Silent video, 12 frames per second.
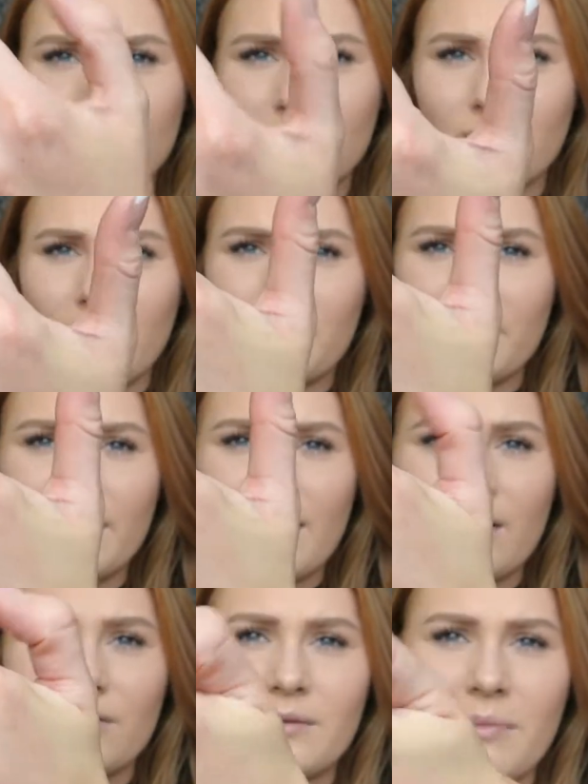when I blend it
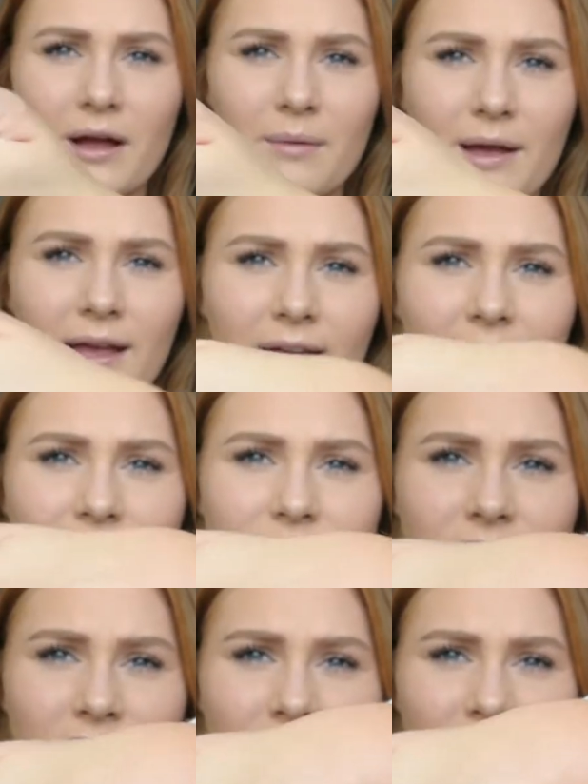out in the back of my
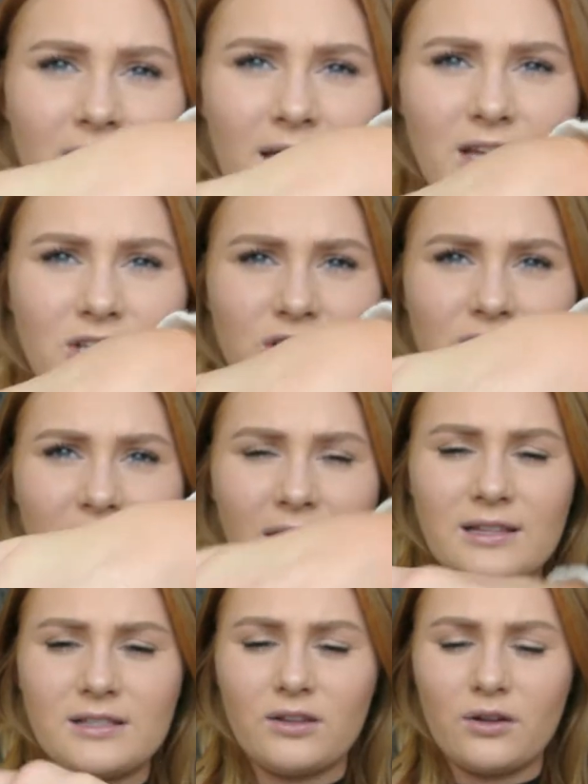hand, it just
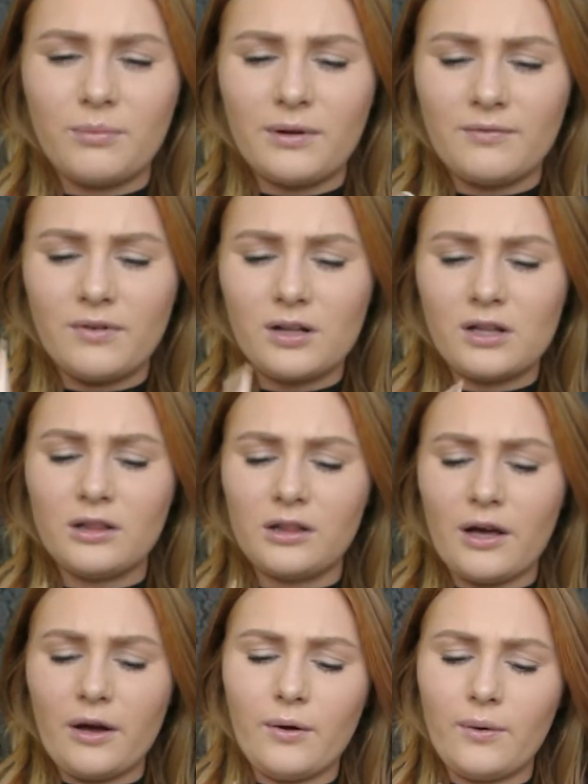adds a little bit of
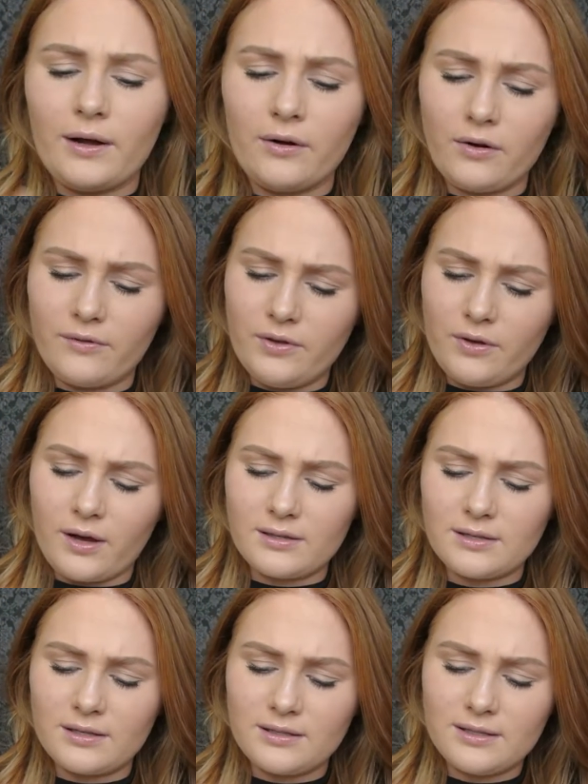glow. I don't know if you
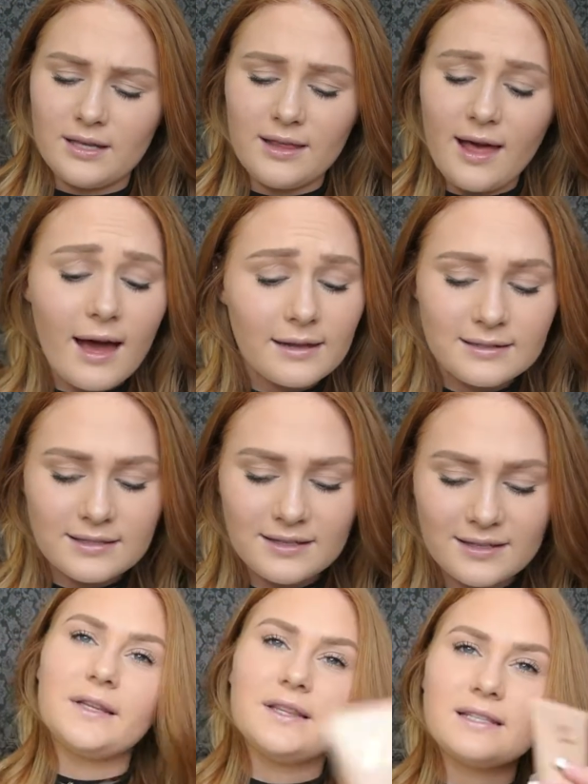guys can see that.
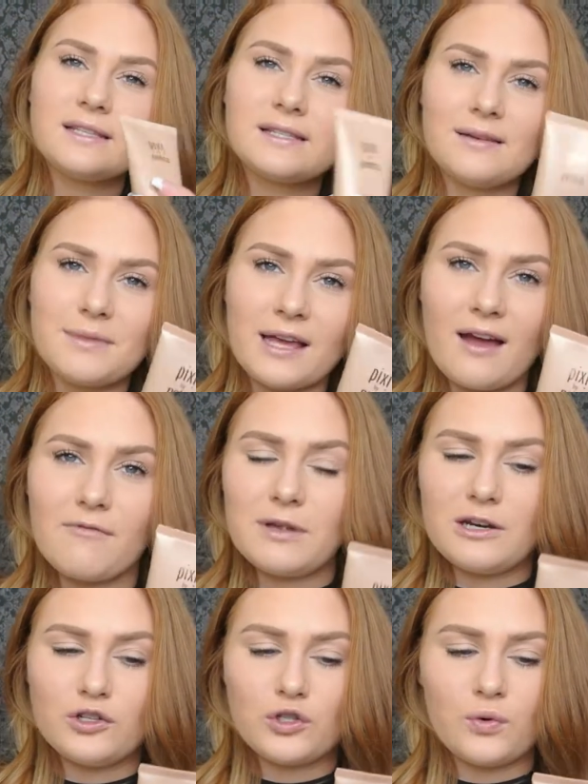This is something I've
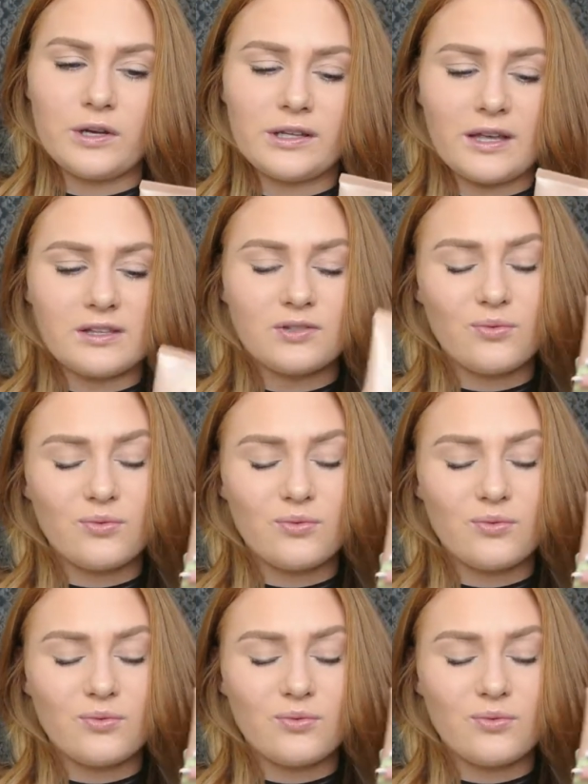been enjoying as